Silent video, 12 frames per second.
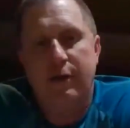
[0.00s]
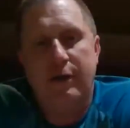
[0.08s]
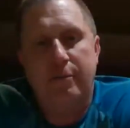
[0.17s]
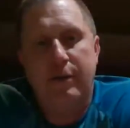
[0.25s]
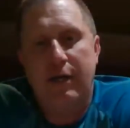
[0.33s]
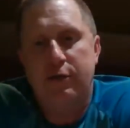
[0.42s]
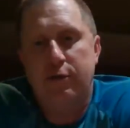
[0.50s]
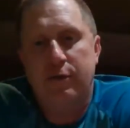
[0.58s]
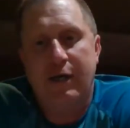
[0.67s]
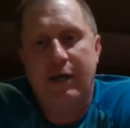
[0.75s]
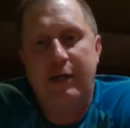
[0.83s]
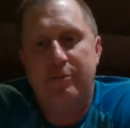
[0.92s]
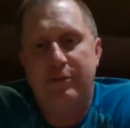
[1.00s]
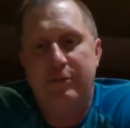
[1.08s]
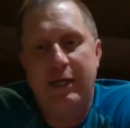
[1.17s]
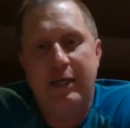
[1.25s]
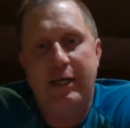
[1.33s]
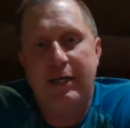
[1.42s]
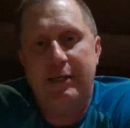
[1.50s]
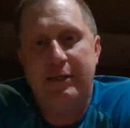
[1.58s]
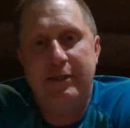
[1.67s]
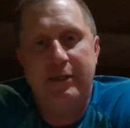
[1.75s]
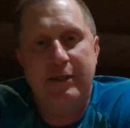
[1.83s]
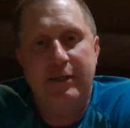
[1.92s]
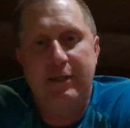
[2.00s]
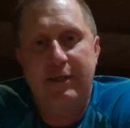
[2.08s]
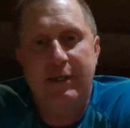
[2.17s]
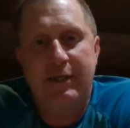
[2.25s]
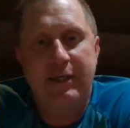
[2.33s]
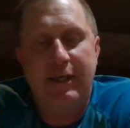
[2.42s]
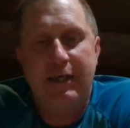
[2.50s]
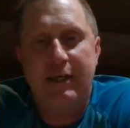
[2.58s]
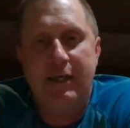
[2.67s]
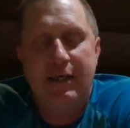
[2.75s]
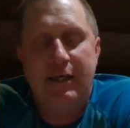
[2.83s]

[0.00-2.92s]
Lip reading: honey badger. I keep saying that. He